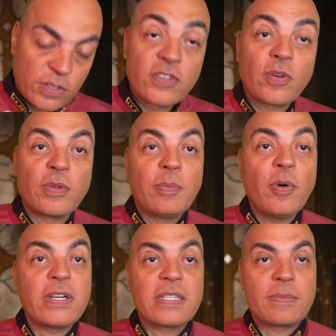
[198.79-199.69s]
So the
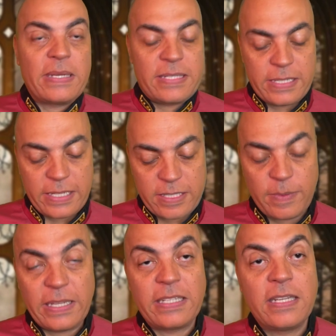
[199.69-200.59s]
book is basically
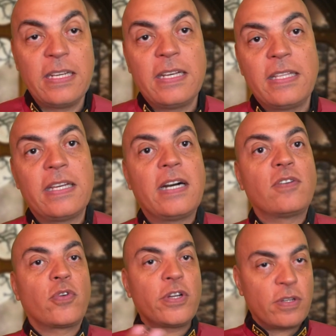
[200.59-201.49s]
explaining there are
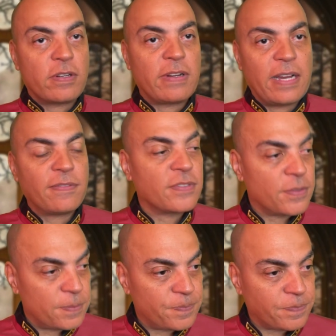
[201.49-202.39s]
royal crafts